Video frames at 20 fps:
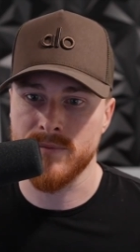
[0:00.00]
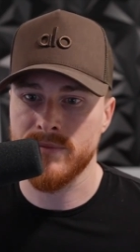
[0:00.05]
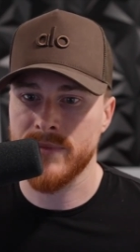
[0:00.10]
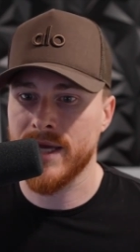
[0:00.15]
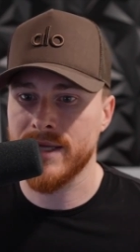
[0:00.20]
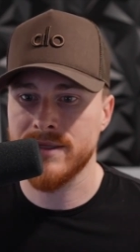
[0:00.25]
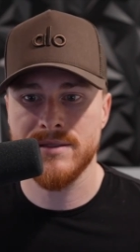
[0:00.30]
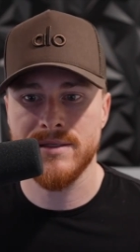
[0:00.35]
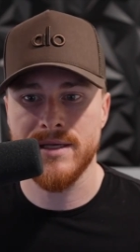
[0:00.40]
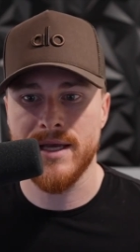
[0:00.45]

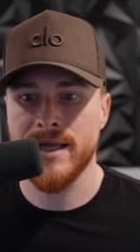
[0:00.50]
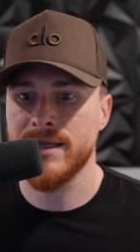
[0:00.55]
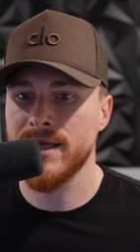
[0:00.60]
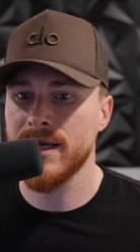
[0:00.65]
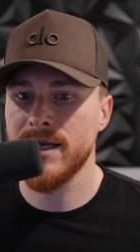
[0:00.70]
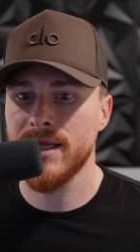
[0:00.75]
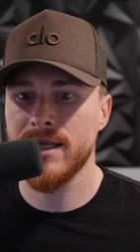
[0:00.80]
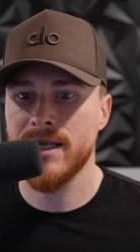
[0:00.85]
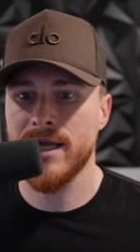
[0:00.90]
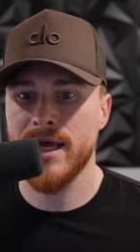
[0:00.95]
That's at the end
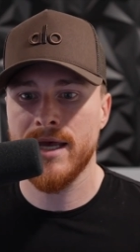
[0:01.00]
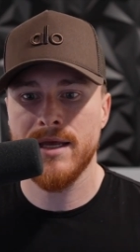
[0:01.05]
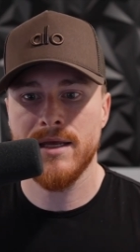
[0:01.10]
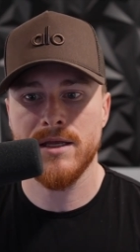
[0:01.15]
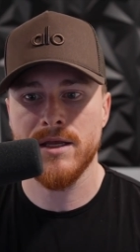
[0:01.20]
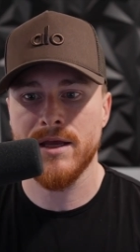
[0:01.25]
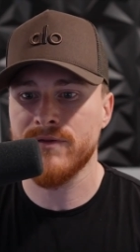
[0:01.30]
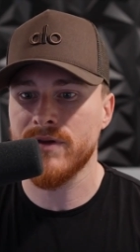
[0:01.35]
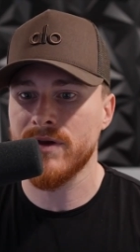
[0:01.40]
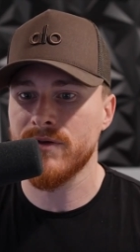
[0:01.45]
of the day, you
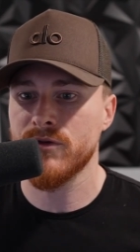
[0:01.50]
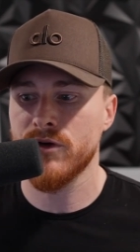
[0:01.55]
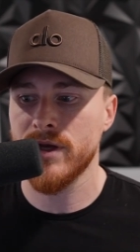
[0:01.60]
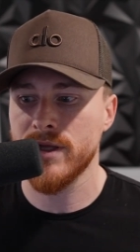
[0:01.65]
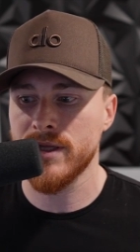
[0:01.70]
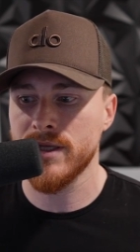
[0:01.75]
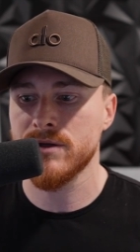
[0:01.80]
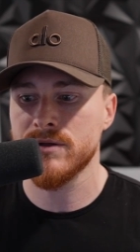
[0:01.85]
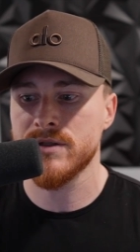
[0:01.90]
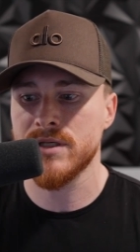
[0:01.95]
have to have a great
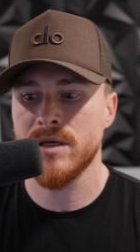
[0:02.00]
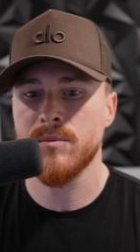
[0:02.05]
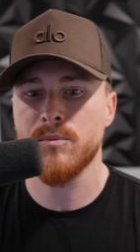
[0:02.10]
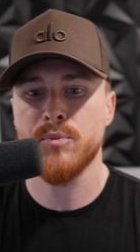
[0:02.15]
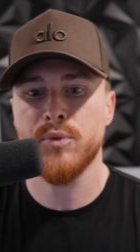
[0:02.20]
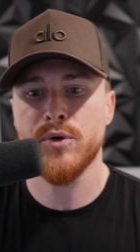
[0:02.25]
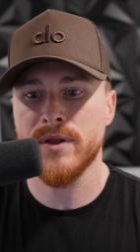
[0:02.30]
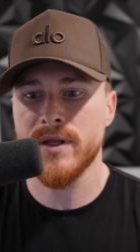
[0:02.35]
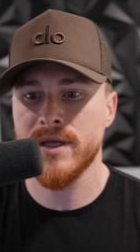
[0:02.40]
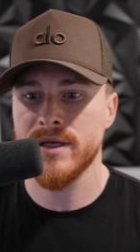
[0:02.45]
legal team,
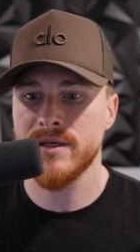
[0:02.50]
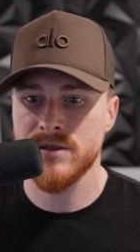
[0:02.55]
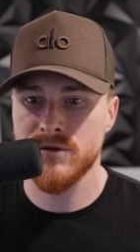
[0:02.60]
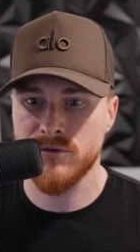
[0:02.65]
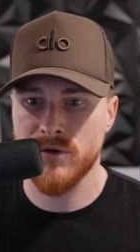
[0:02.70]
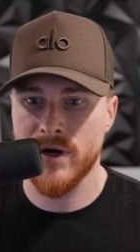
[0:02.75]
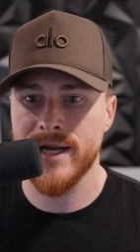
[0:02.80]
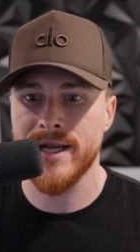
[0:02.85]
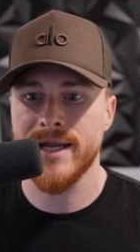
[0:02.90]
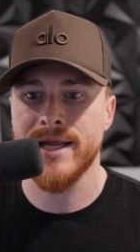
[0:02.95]
put things in
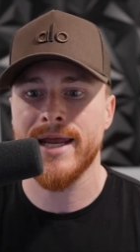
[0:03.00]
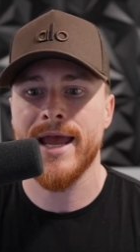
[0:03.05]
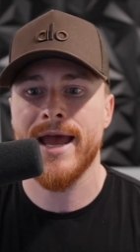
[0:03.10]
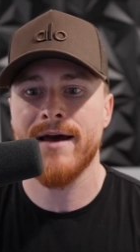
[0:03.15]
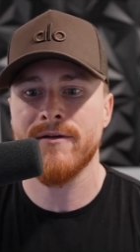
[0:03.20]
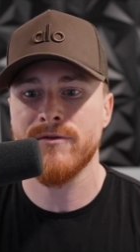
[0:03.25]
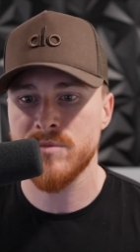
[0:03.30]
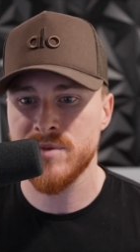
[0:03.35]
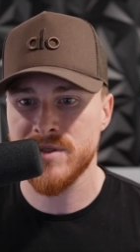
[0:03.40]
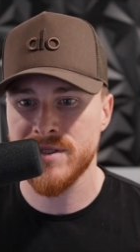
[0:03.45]
writing, have
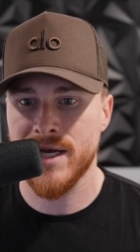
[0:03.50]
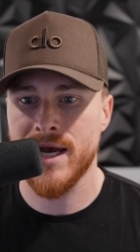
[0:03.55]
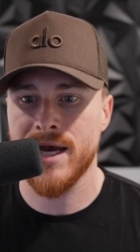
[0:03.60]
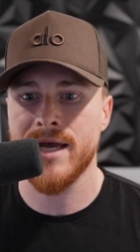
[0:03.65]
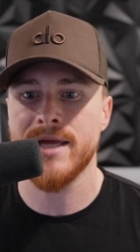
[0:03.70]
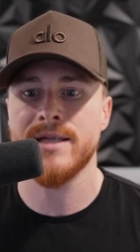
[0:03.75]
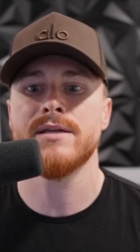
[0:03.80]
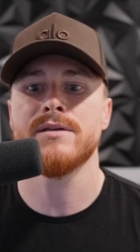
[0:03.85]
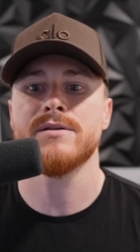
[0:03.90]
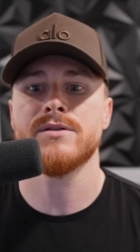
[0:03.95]
them
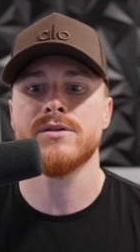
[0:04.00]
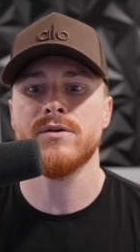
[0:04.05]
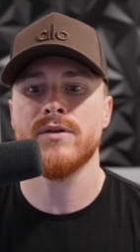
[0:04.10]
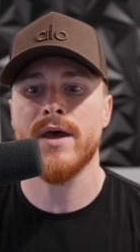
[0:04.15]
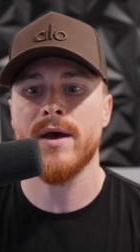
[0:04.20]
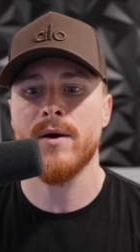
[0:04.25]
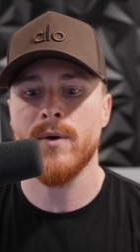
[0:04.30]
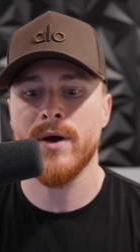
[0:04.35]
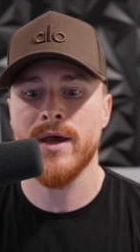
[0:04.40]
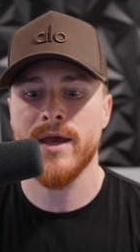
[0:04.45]
signed. So
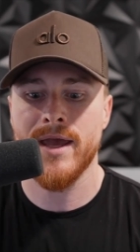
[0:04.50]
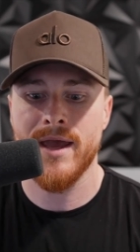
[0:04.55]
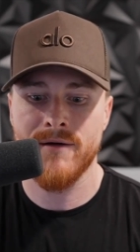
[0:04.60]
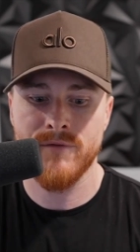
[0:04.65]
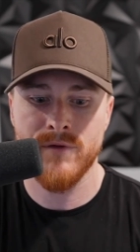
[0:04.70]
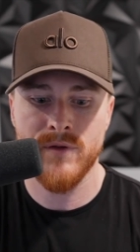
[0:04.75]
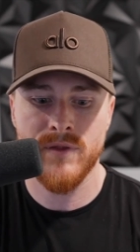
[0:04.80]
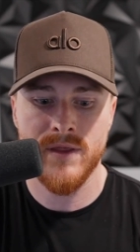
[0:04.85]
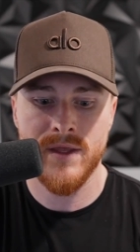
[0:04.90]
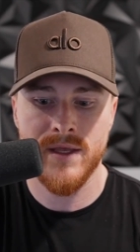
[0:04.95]
that way
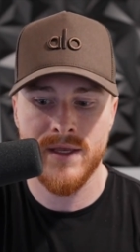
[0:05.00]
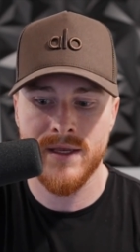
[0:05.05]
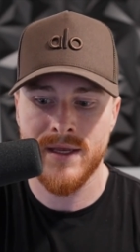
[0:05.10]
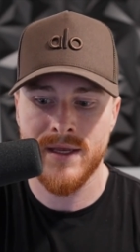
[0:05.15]
everything